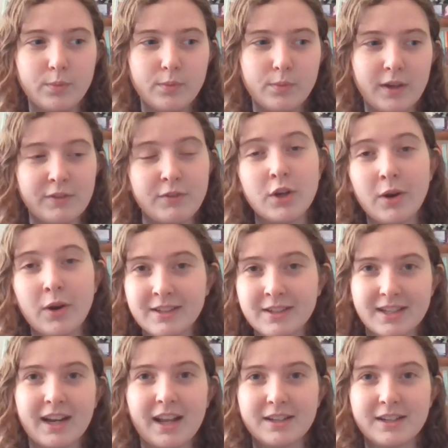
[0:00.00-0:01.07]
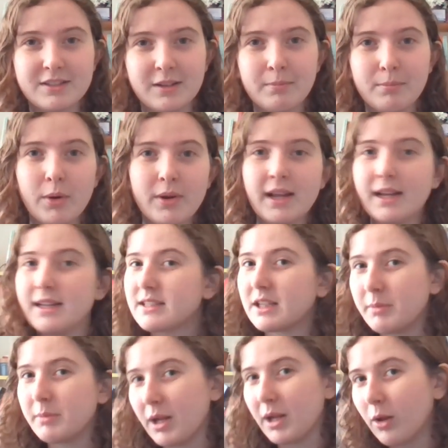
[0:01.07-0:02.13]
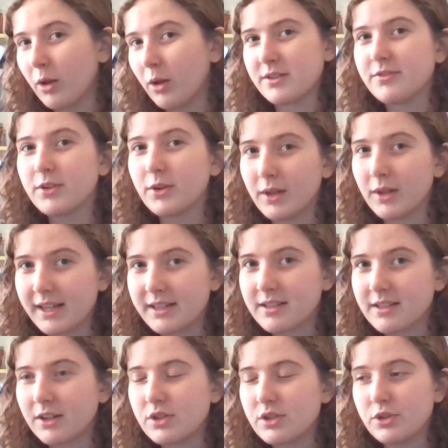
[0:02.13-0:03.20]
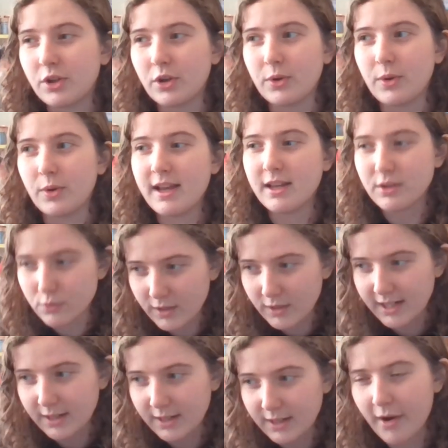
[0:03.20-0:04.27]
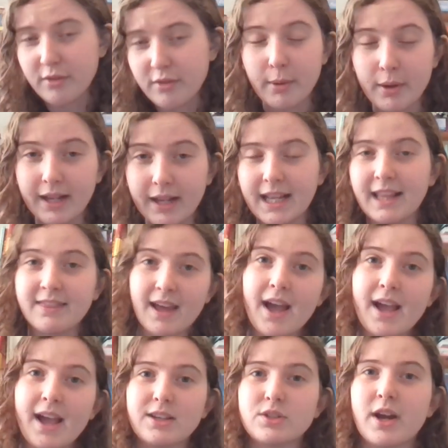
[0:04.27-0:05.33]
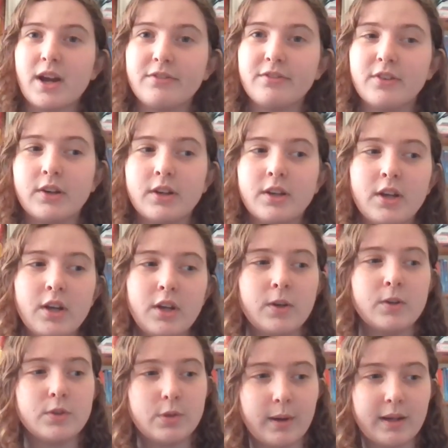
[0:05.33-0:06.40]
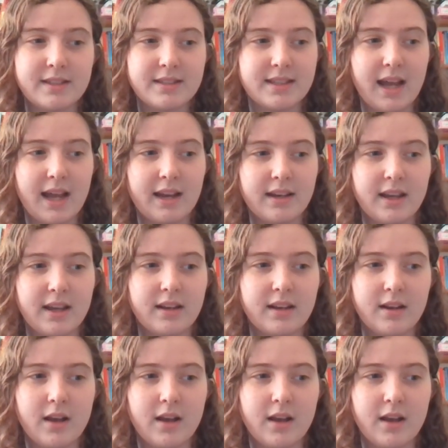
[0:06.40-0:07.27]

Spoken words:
if you don't understand it at some point, it's going to be a lot more difficult later. So it is really worth putting in that extra effort to understand it.